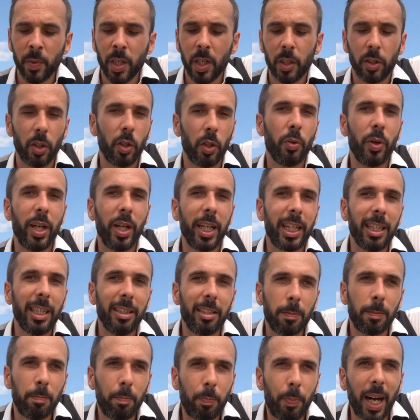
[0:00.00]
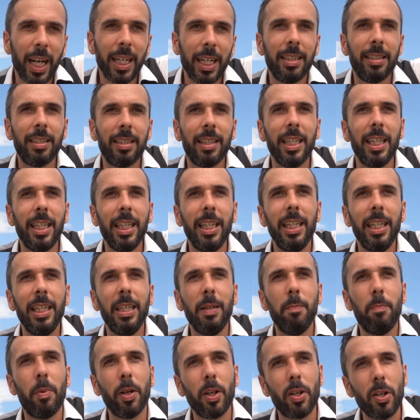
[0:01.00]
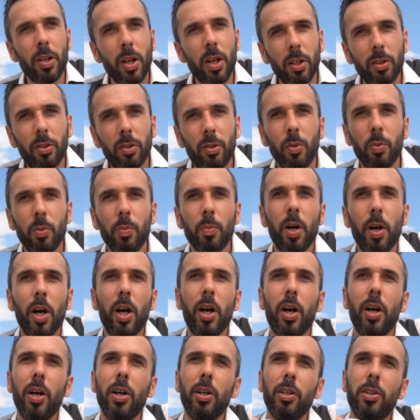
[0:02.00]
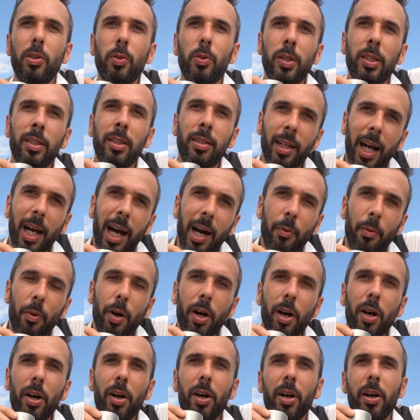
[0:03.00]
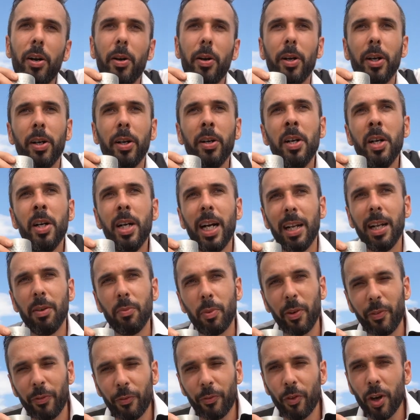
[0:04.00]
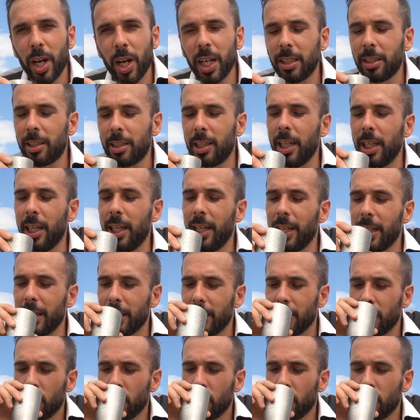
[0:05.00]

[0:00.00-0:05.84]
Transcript: The drink is spicy, but not too much, sour and refreshing,